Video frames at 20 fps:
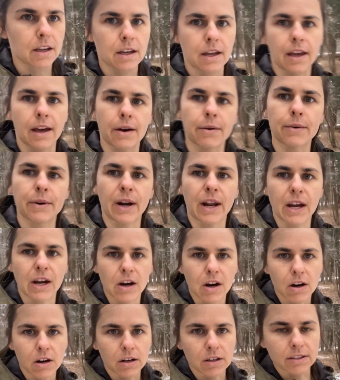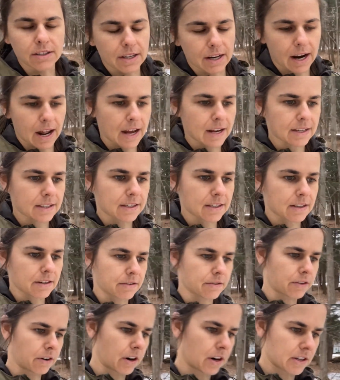yeah, when I called and asked
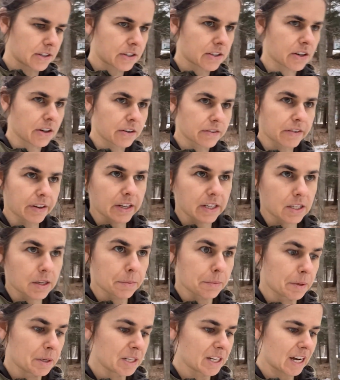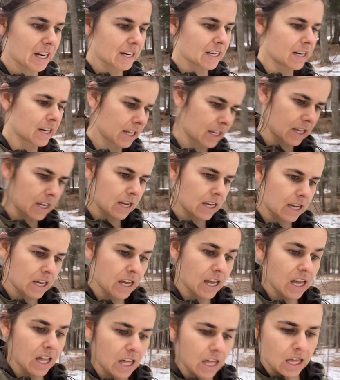for a survey to be done,
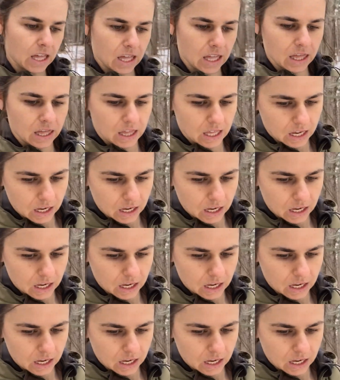they